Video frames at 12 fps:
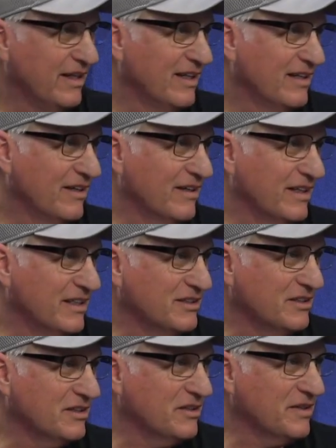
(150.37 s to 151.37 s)
there it is,
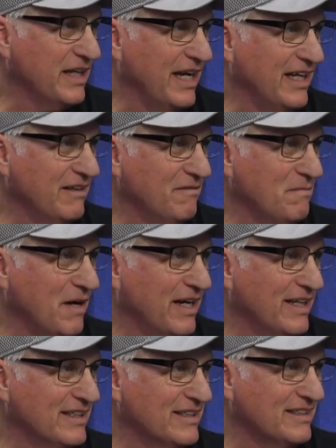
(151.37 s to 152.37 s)
Creative
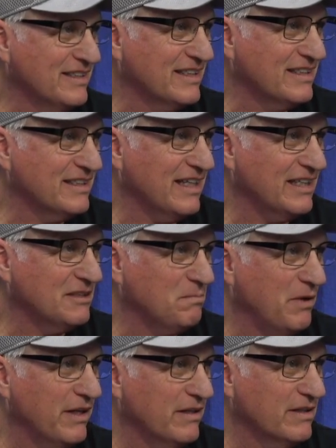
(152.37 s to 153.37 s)
Mind and Success
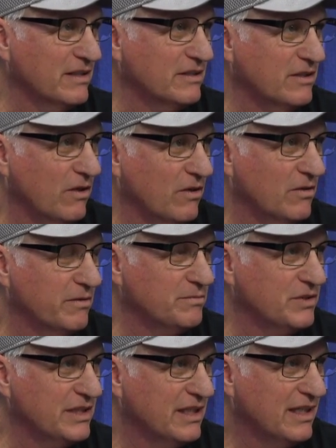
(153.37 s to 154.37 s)
by Ernest Holmes. Oh,